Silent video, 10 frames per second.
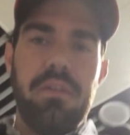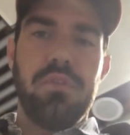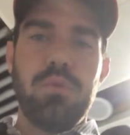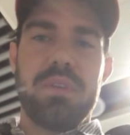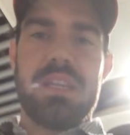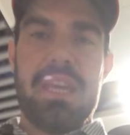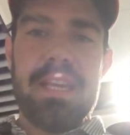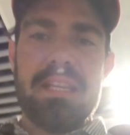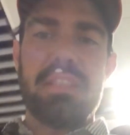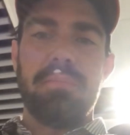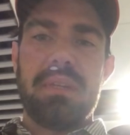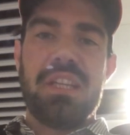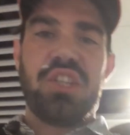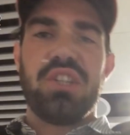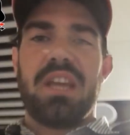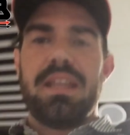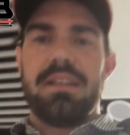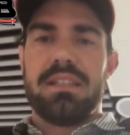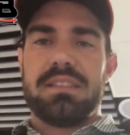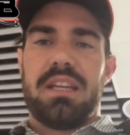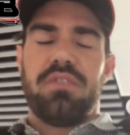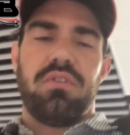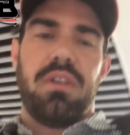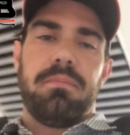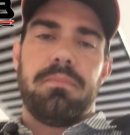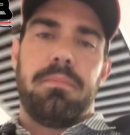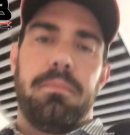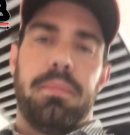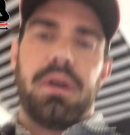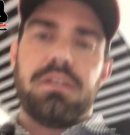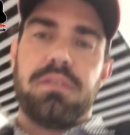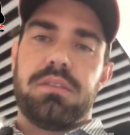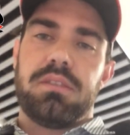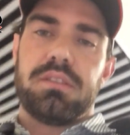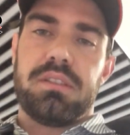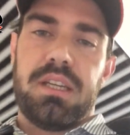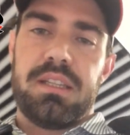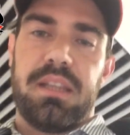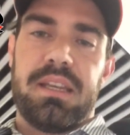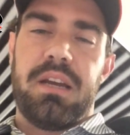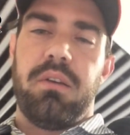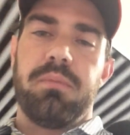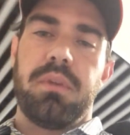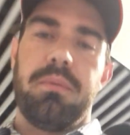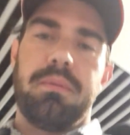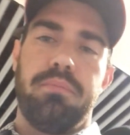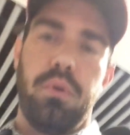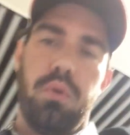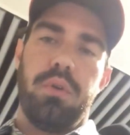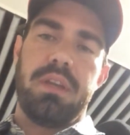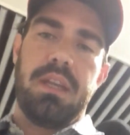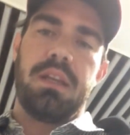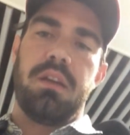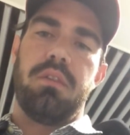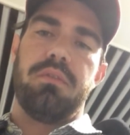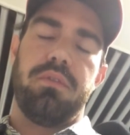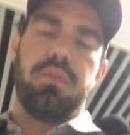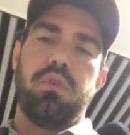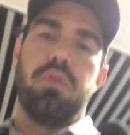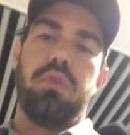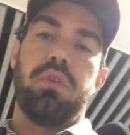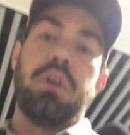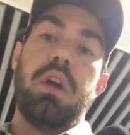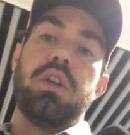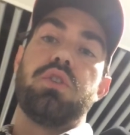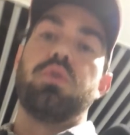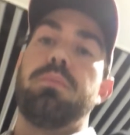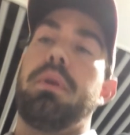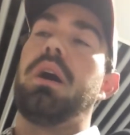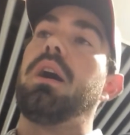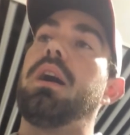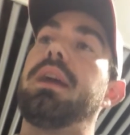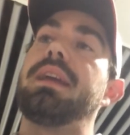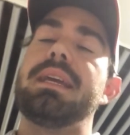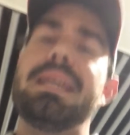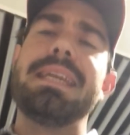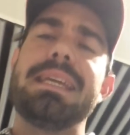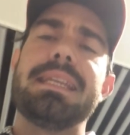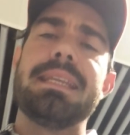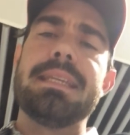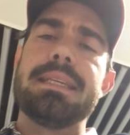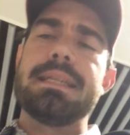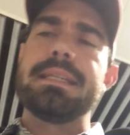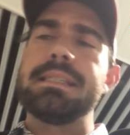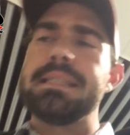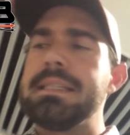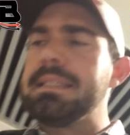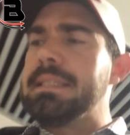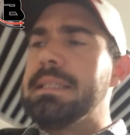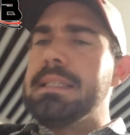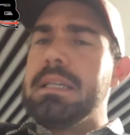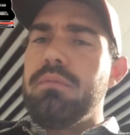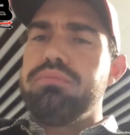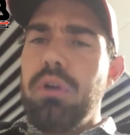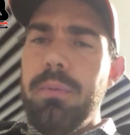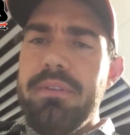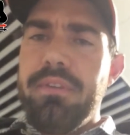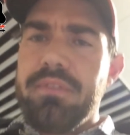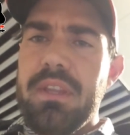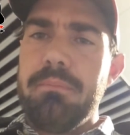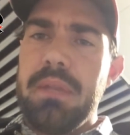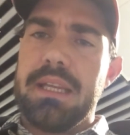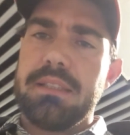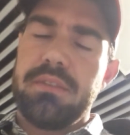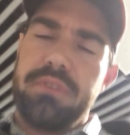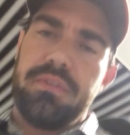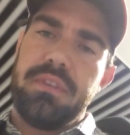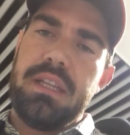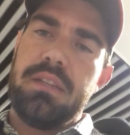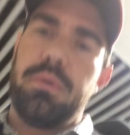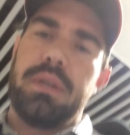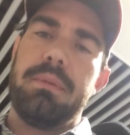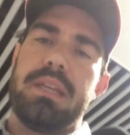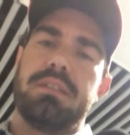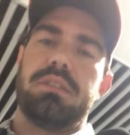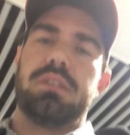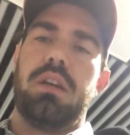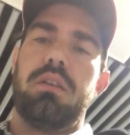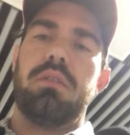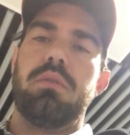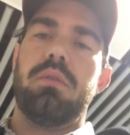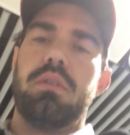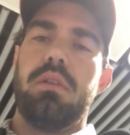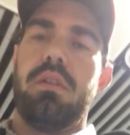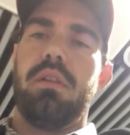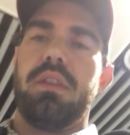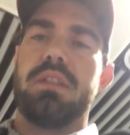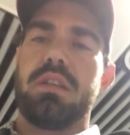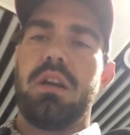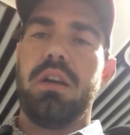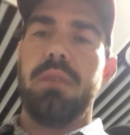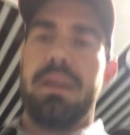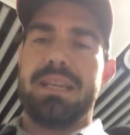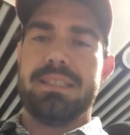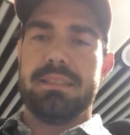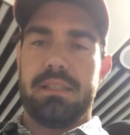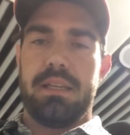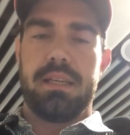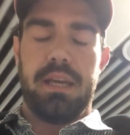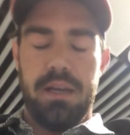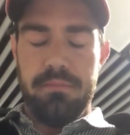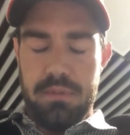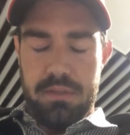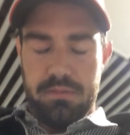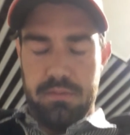A few tears have been shed, etc. But saying that now, I'm going to be boarding for Dubai in probably 15 minutes, 15, 20 minutes. So the time has come.